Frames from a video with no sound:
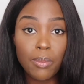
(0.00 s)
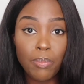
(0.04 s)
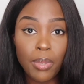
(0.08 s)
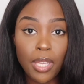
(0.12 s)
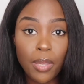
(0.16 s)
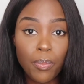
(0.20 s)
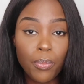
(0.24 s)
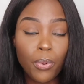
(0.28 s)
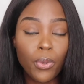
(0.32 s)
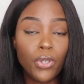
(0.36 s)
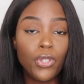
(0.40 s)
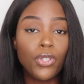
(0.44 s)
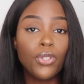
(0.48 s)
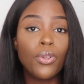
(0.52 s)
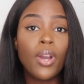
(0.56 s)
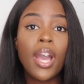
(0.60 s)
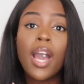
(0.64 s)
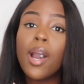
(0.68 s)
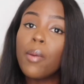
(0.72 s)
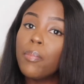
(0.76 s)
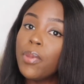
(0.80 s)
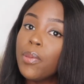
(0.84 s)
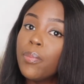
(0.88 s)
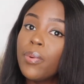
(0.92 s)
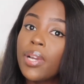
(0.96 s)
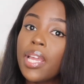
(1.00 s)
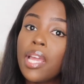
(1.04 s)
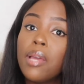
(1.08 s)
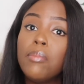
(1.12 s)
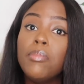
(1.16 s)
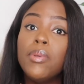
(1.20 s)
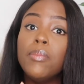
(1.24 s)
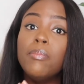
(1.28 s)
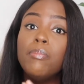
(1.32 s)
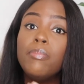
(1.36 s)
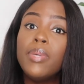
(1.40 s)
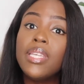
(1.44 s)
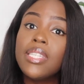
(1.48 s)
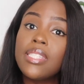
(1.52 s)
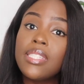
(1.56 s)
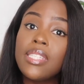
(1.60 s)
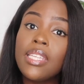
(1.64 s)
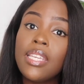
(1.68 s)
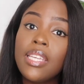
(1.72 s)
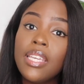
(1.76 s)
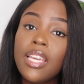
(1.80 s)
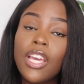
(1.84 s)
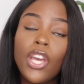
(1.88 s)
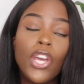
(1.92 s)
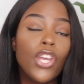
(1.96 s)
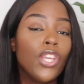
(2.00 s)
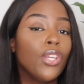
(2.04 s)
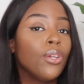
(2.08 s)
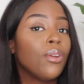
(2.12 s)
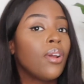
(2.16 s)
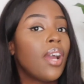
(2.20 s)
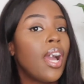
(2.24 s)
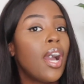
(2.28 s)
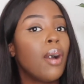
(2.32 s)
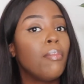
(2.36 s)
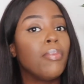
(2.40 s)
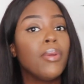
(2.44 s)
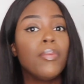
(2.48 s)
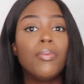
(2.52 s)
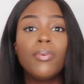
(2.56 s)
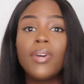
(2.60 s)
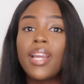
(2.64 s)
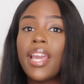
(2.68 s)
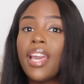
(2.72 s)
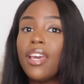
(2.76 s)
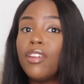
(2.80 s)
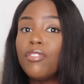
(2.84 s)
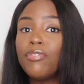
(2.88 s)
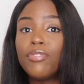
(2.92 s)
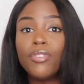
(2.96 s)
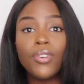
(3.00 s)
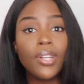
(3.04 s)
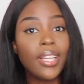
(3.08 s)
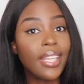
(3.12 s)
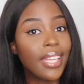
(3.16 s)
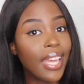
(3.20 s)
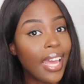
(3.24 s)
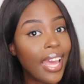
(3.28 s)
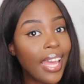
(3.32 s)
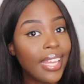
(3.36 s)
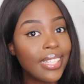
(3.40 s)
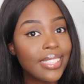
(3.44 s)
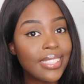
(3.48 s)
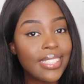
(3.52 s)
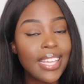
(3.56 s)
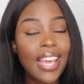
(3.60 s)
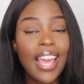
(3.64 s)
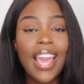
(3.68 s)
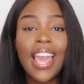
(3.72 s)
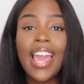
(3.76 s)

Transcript: people. You know how people can be busy, you know how people can forget,